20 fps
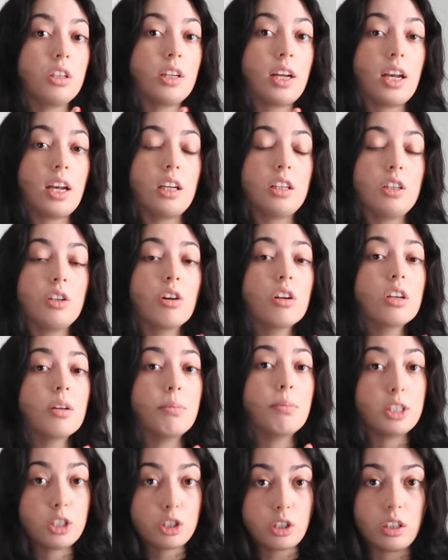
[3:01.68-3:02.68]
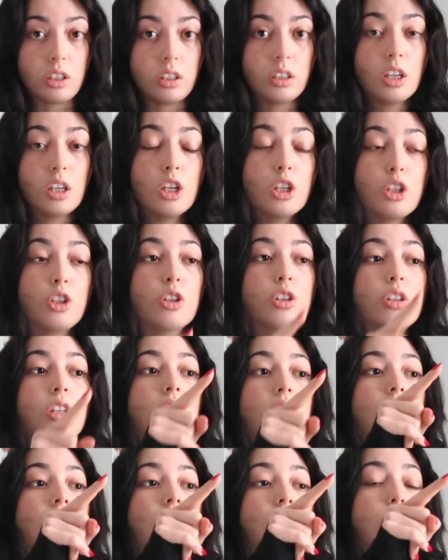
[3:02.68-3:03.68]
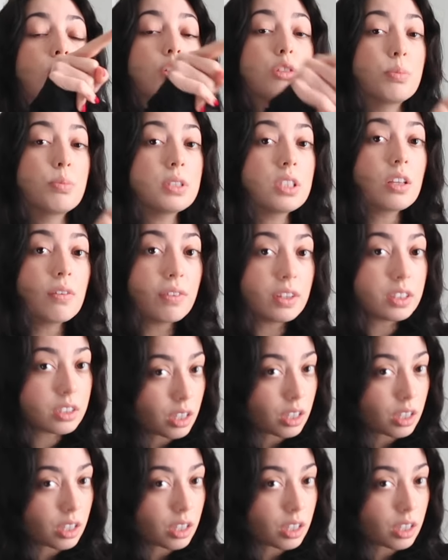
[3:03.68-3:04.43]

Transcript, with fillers: you're getting. You're on a mission. You're looking in those specific